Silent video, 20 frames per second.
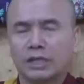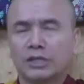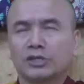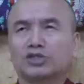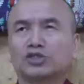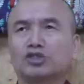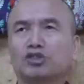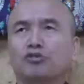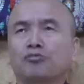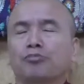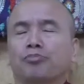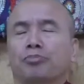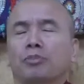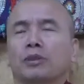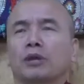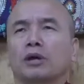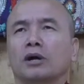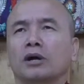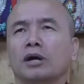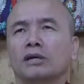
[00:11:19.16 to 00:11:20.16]
So
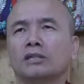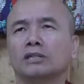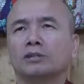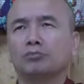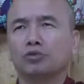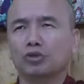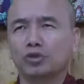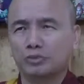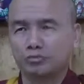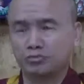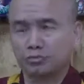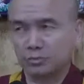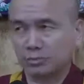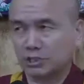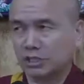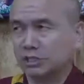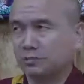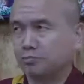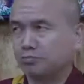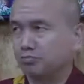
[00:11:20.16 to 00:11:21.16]
the
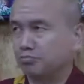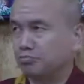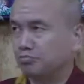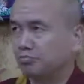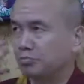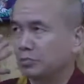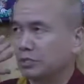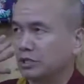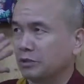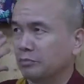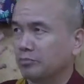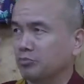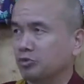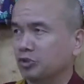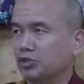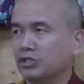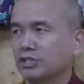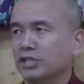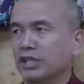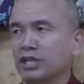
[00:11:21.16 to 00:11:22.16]

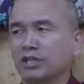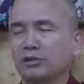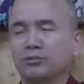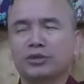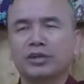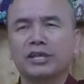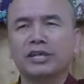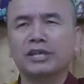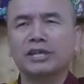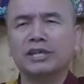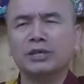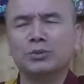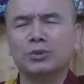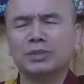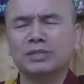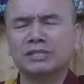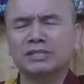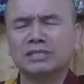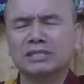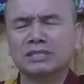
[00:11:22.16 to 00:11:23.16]
Buddha Shakyamuni, he
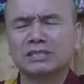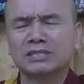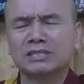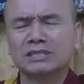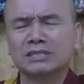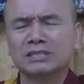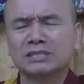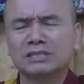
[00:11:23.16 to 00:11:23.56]
was